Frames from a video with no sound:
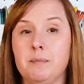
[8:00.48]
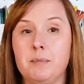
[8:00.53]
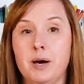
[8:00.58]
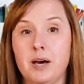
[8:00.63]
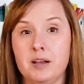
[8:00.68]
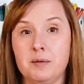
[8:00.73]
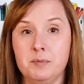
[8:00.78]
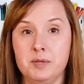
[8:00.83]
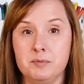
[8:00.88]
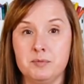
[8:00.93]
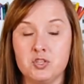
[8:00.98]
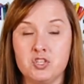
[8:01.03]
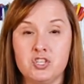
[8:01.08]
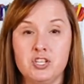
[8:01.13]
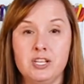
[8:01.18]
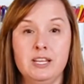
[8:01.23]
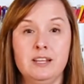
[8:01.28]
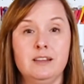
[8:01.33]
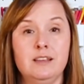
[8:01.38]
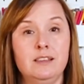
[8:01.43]
the bottom of the
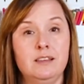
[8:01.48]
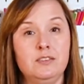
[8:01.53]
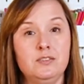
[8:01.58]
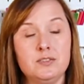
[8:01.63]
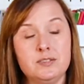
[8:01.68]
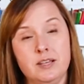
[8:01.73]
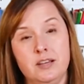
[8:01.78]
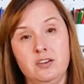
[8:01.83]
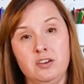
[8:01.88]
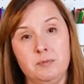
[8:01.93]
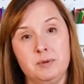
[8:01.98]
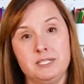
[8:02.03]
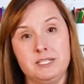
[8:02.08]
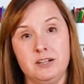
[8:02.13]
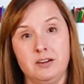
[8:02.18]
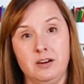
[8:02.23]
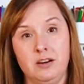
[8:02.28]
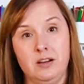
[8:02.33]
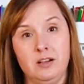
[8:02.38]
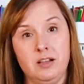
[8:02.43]
machine, and then you set your
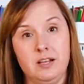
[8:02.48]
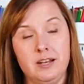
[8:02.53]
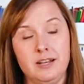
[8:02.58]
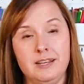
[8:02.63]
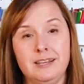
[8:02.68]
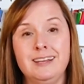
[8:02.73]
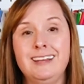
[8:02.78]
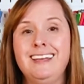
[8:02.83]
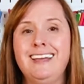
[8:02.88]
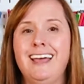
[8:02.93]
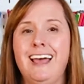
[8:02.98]
material on it,